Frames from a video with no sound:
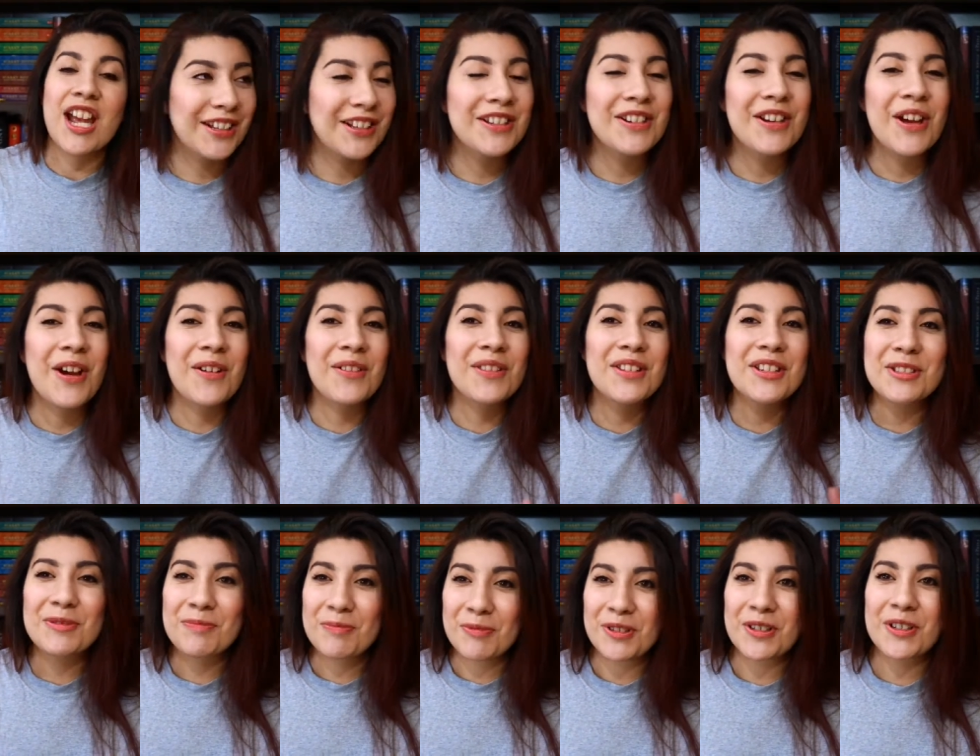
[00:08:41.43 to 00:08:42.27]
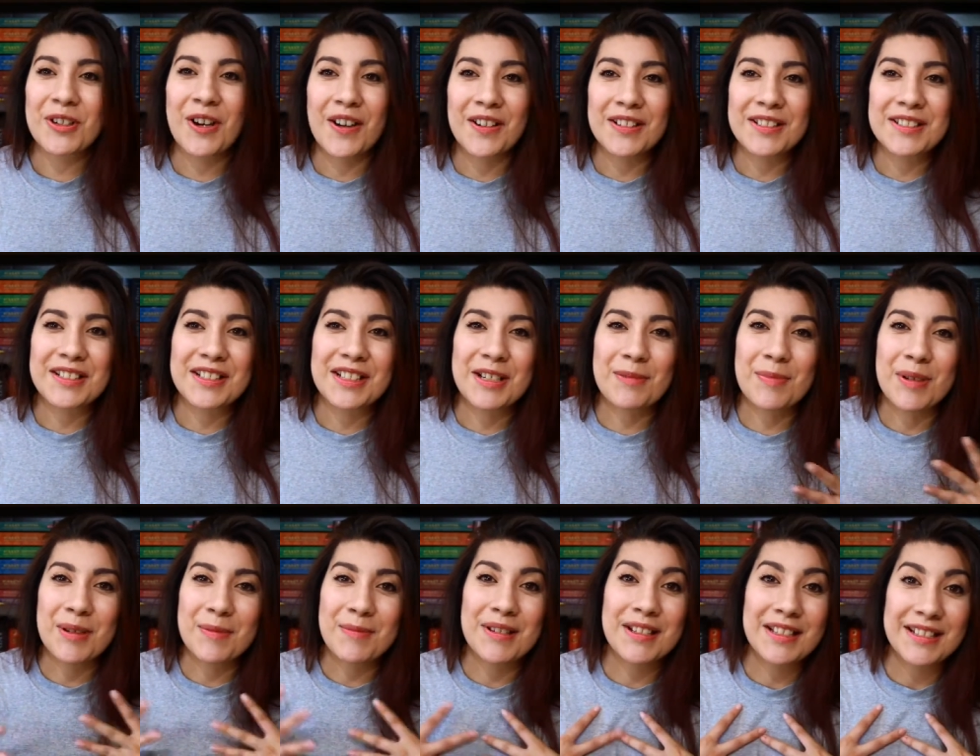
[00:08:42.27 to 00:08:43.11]
You know this book haul is gonna
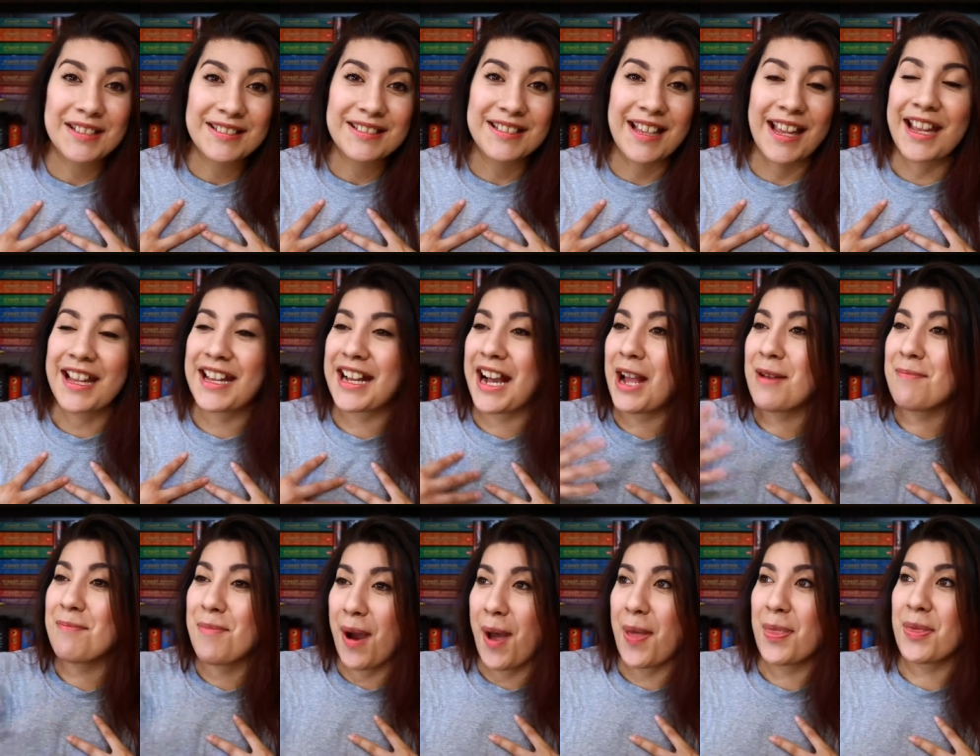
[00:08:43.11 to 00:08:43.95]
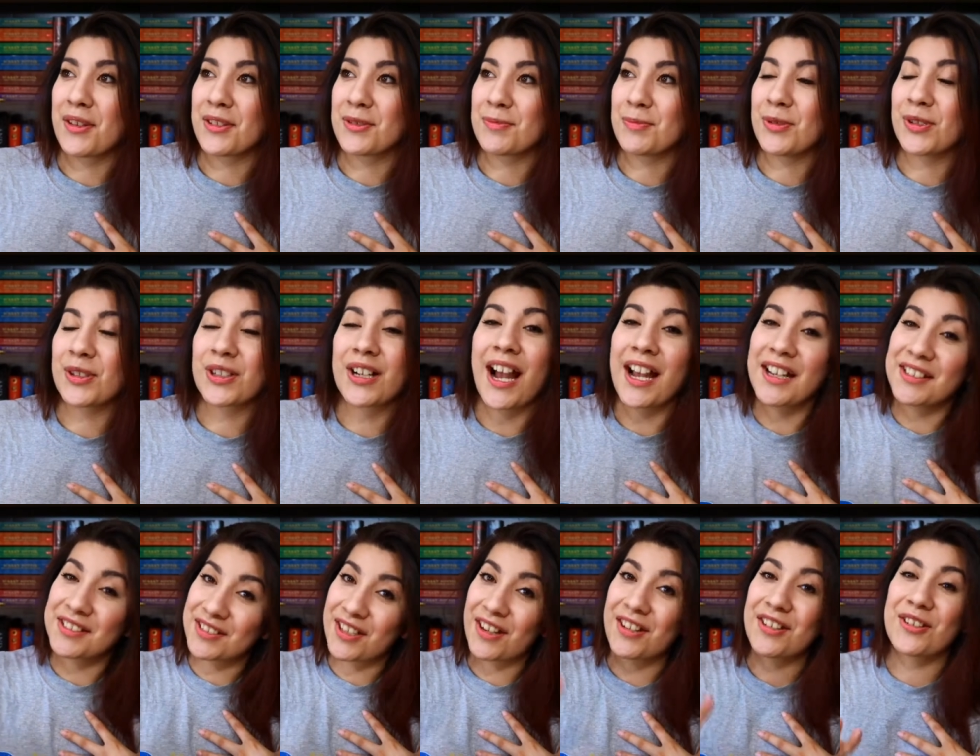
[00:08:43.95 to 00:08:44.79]
be me saying I bought this book, I
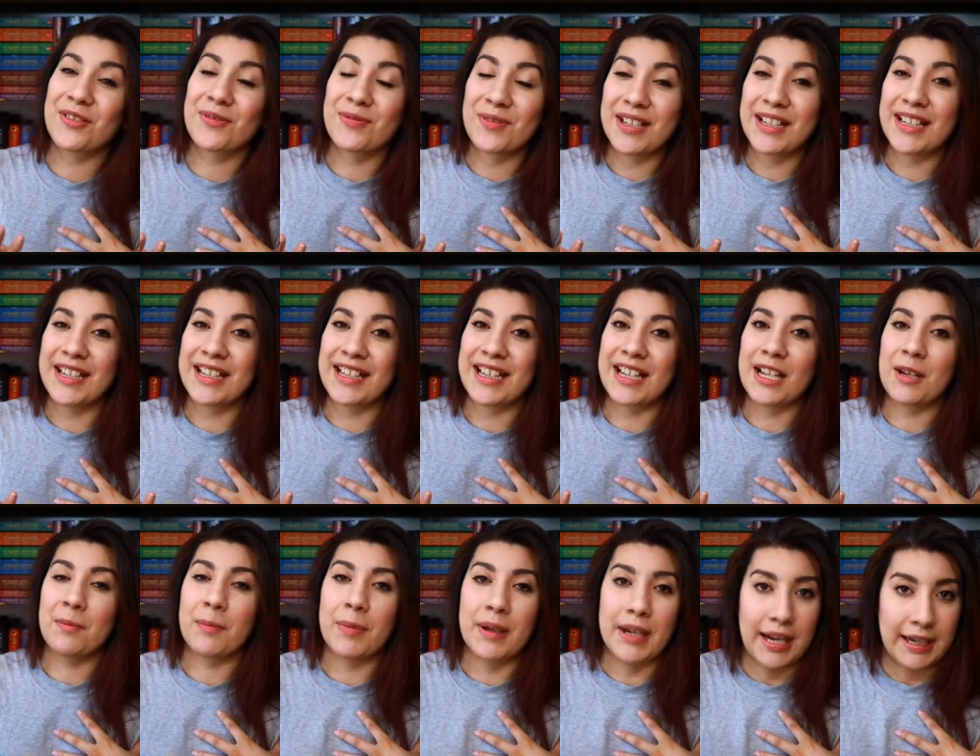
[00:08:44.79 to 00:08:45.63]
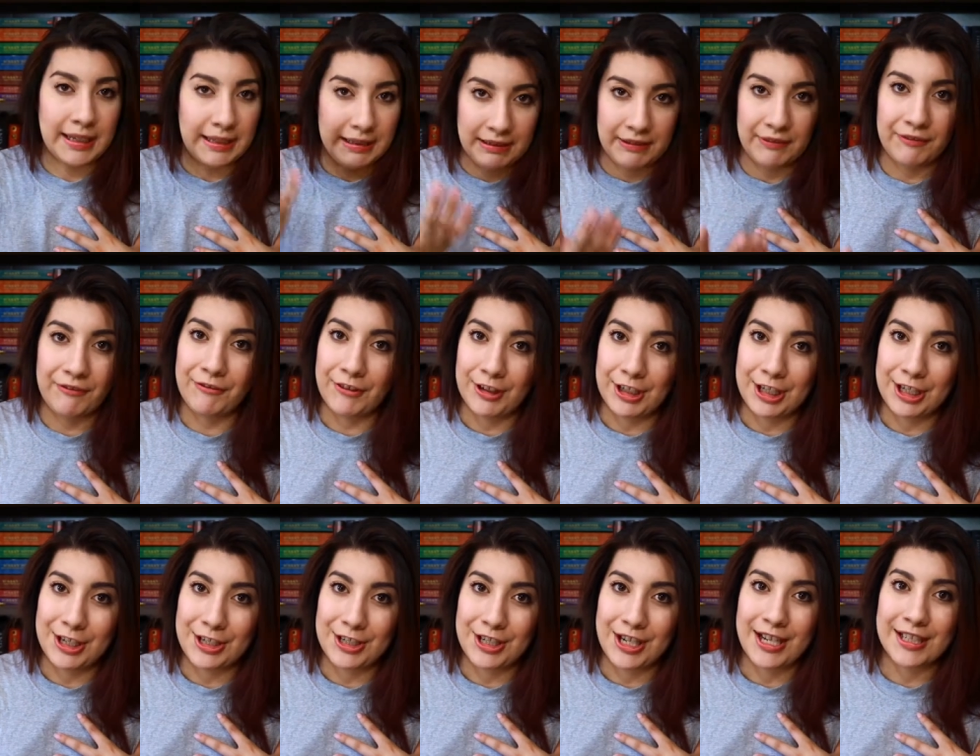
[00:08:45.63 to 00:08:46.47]
started reading it but I didn't
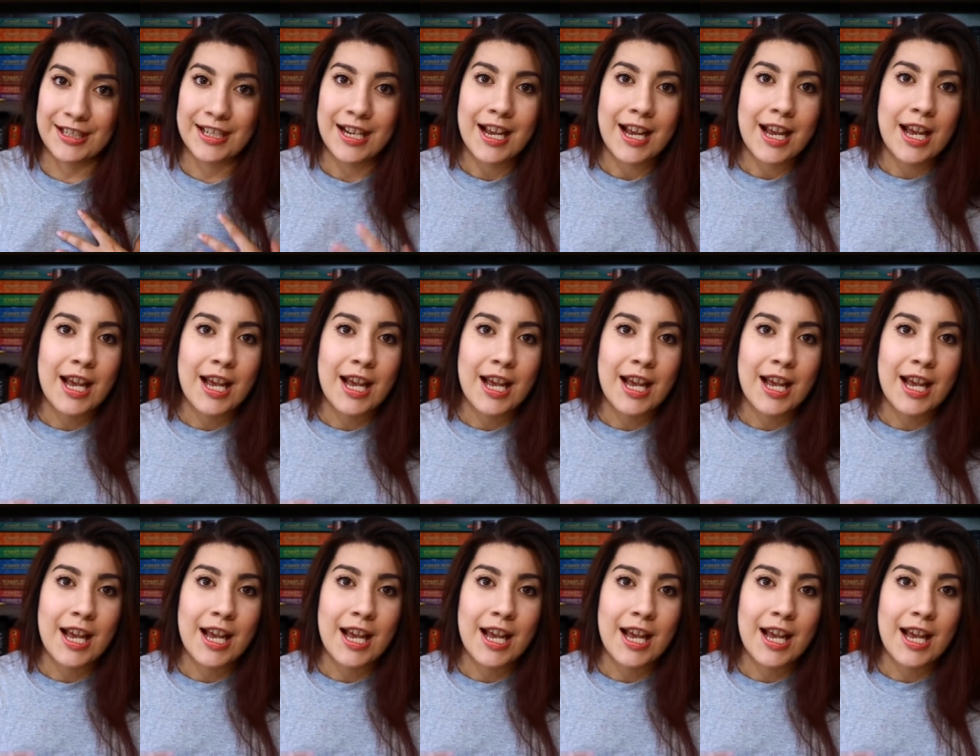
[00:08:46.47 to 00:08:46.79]
finish it.